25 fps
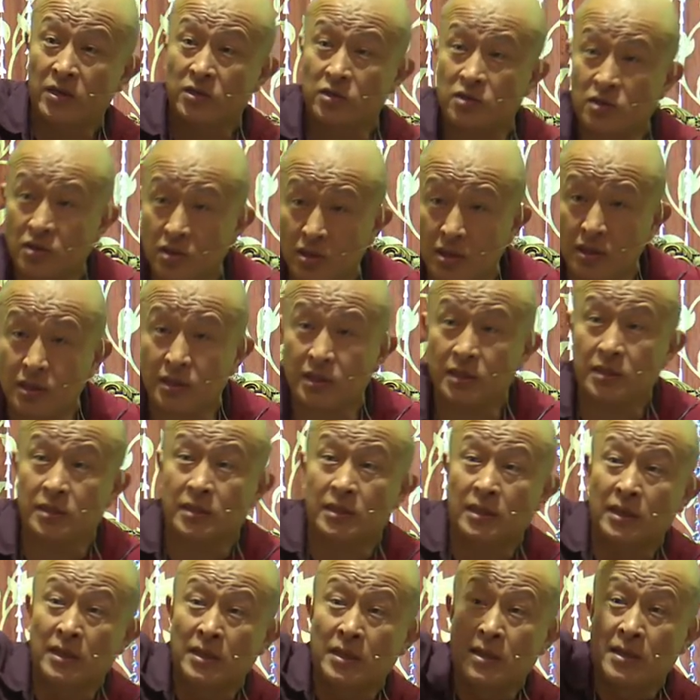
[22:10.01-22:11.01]

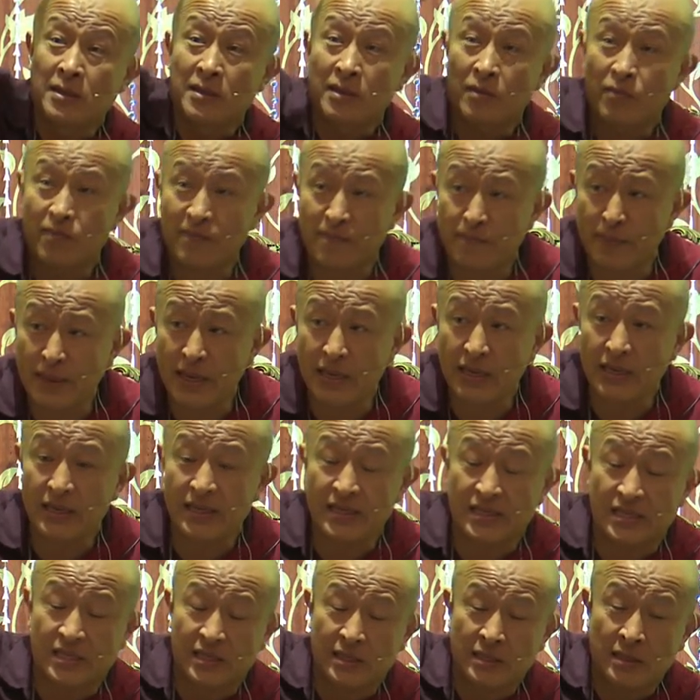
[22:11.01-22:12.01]
children,
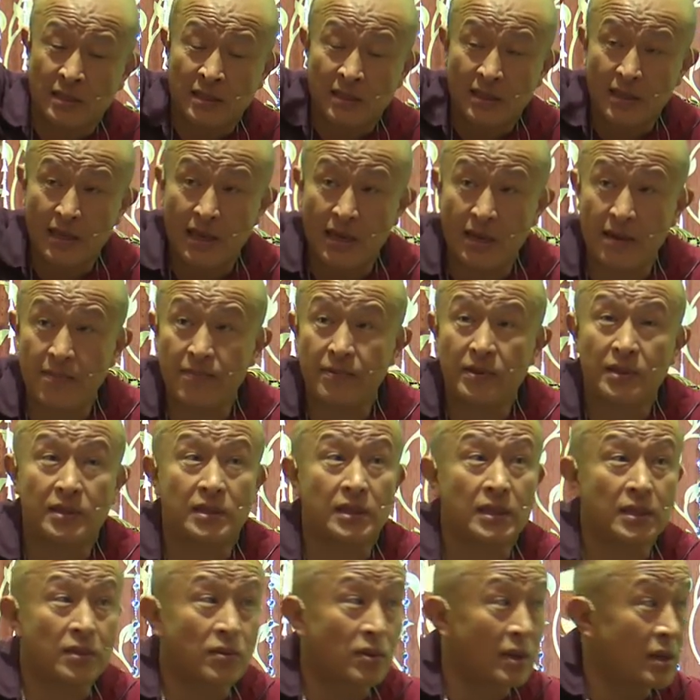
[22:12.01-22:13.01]
palace,
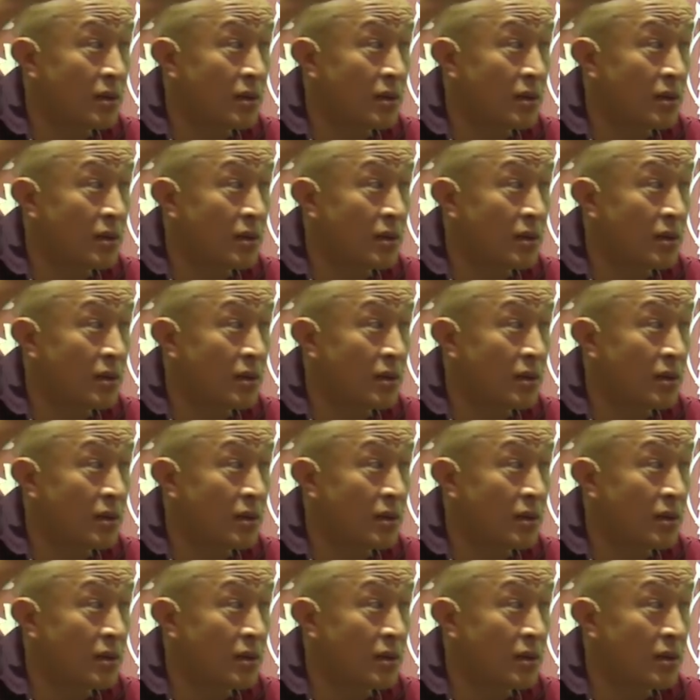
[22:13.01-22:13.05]
everything